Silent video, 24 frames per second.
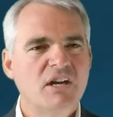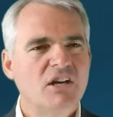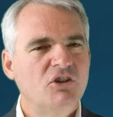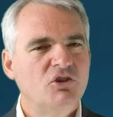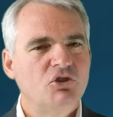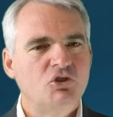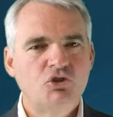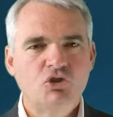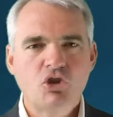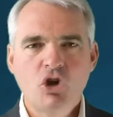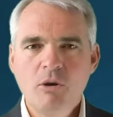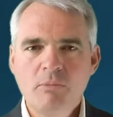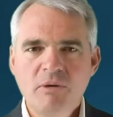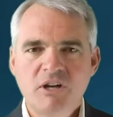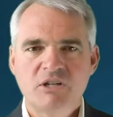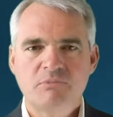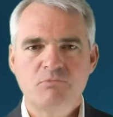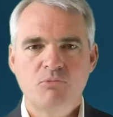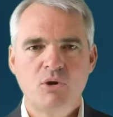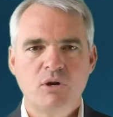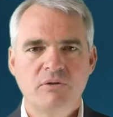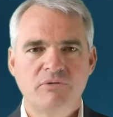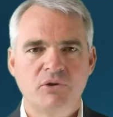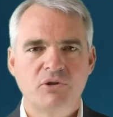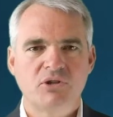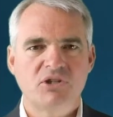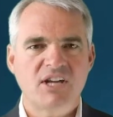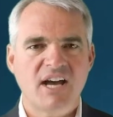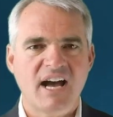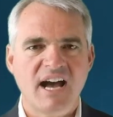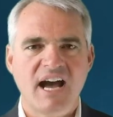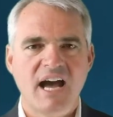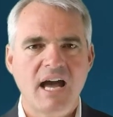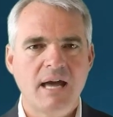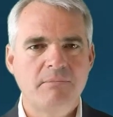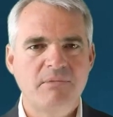so much more of your
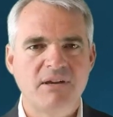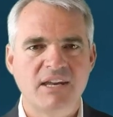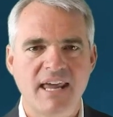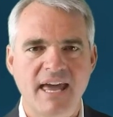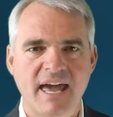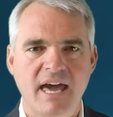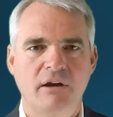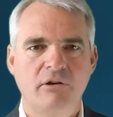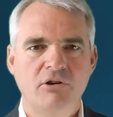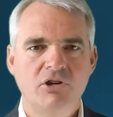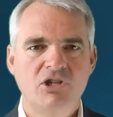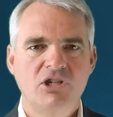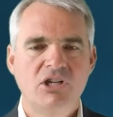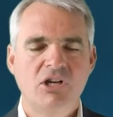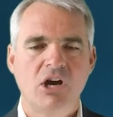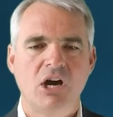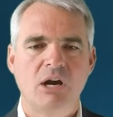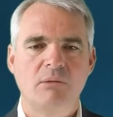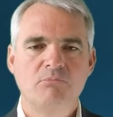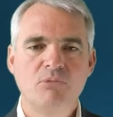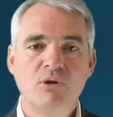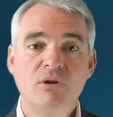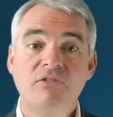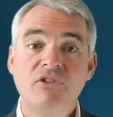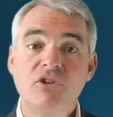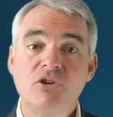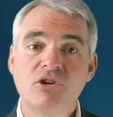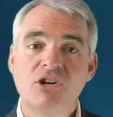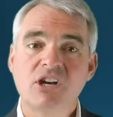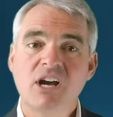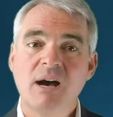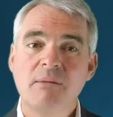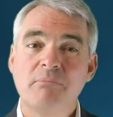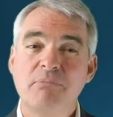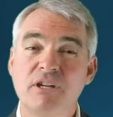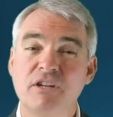time and energy on moving your
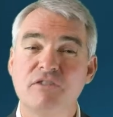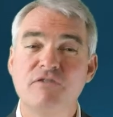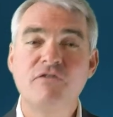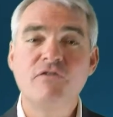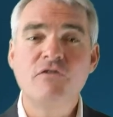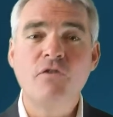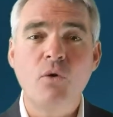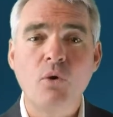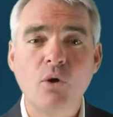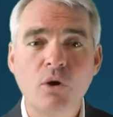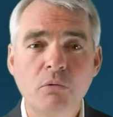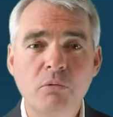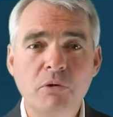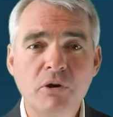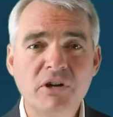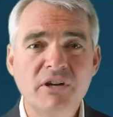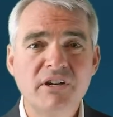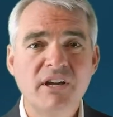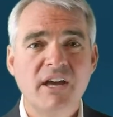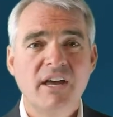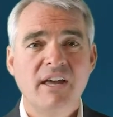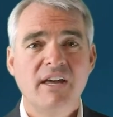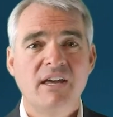company forward